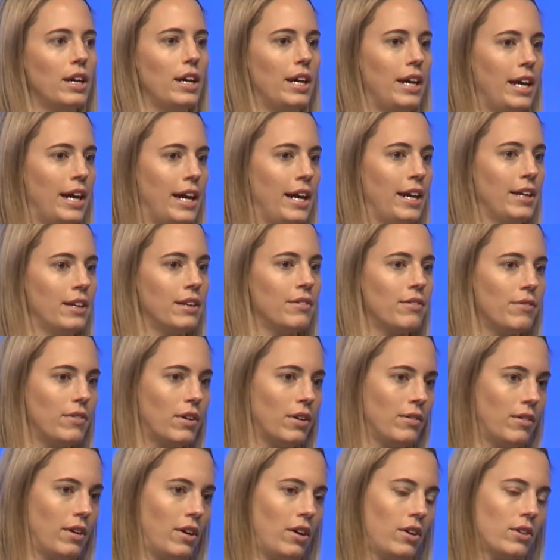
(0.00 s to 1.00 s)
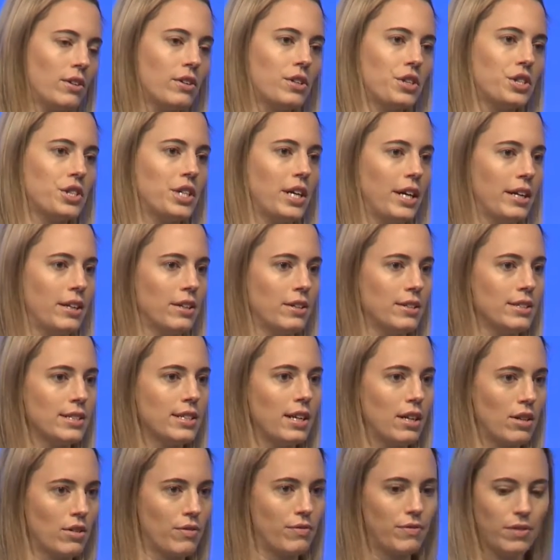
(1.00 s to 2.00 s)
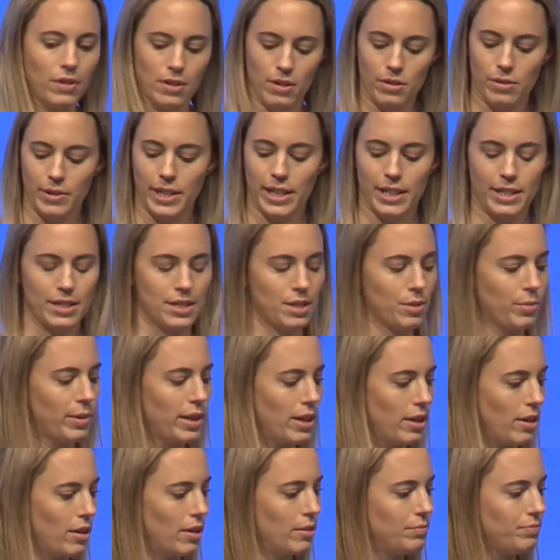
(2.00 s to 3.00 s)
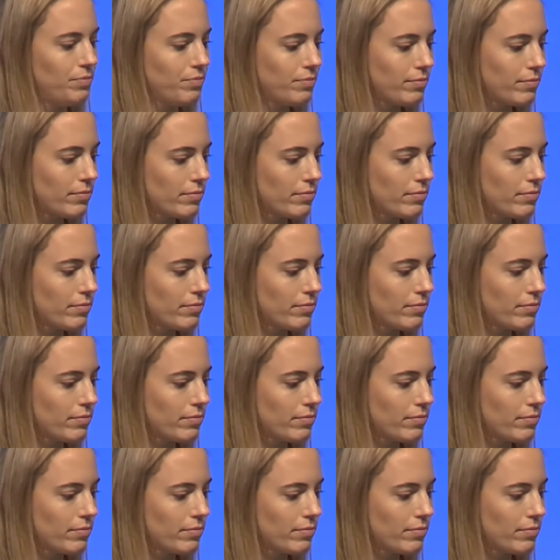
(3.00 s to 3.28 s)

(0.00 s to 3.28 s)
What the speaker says: and other channels are following as well.